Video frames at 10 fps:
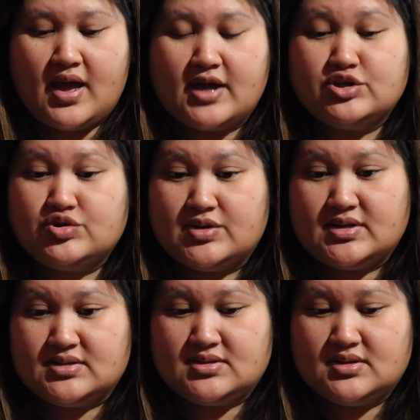
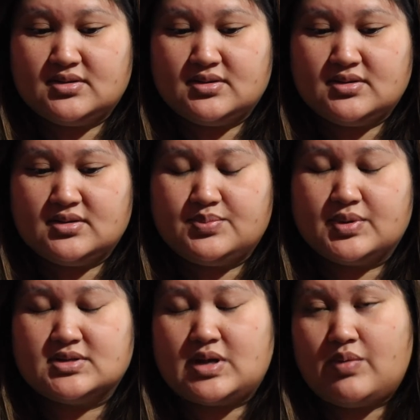entries
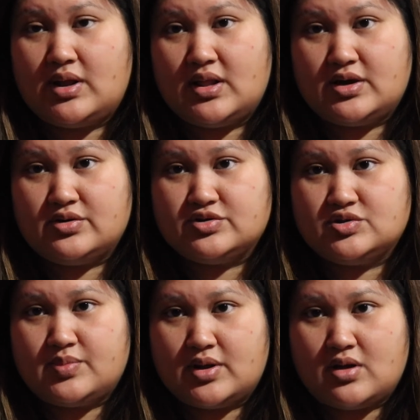because I write letters
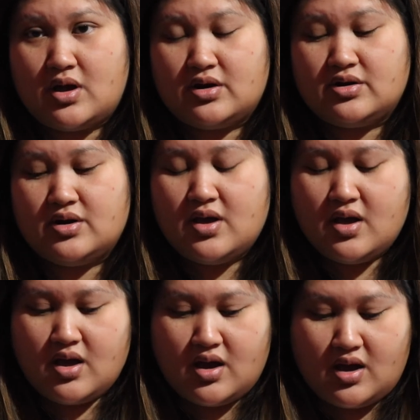to my daughter
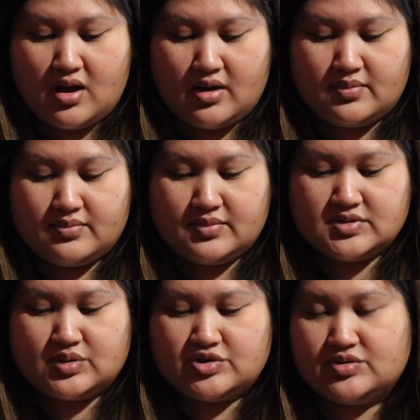um,
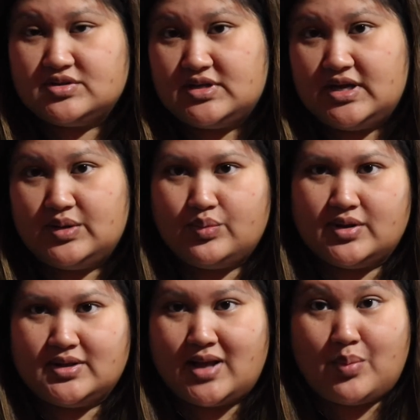social seed
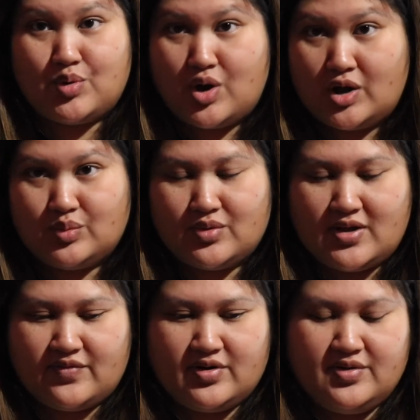when I'm gone or
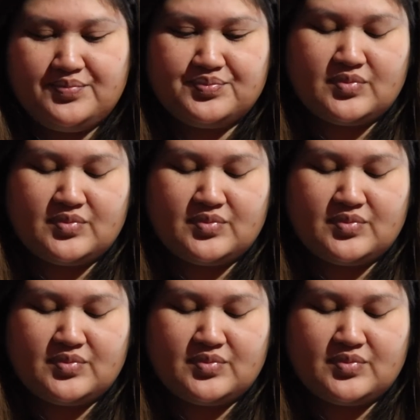whatever.